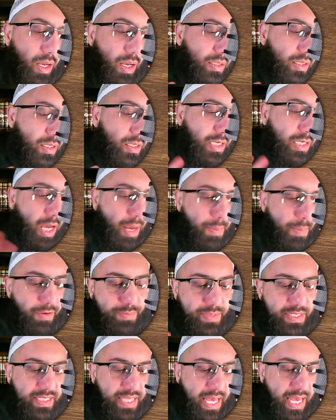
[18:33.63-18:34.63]
couple of
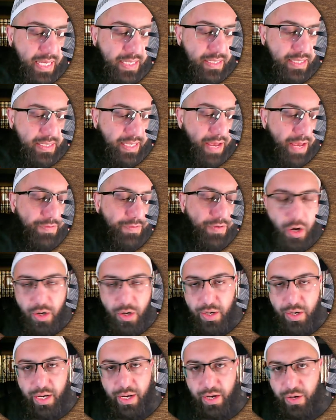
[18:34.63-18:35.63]
mistakes that I have
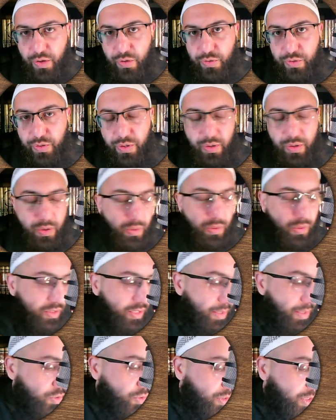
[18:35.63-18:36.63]
heard some
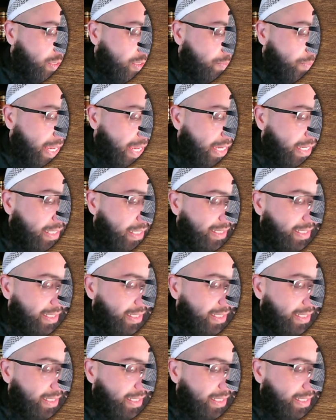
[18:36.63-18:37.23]
students make.